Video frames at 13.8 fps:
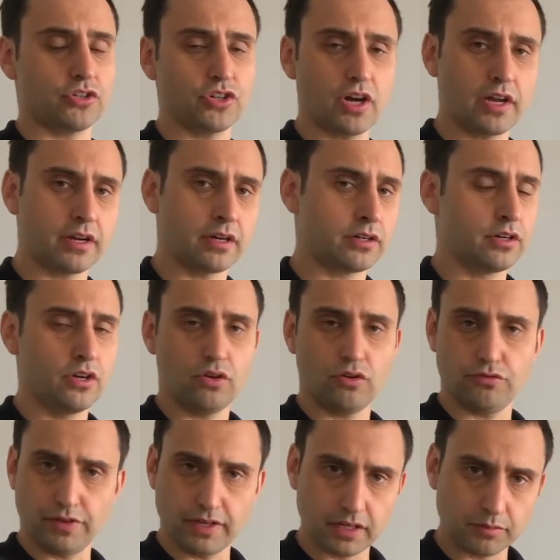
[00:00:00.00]
dryer, or
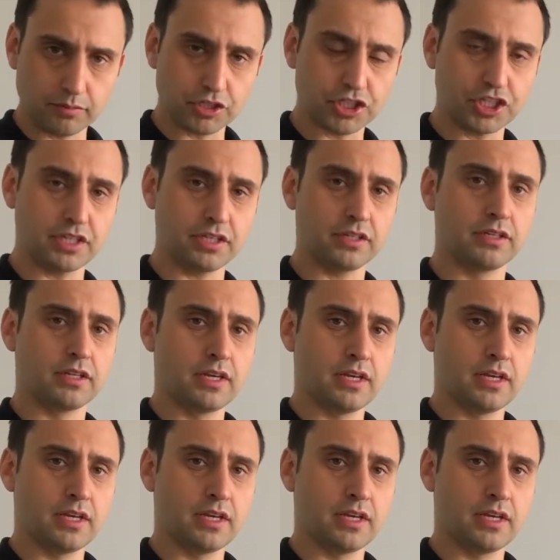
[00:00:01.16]
vending machine.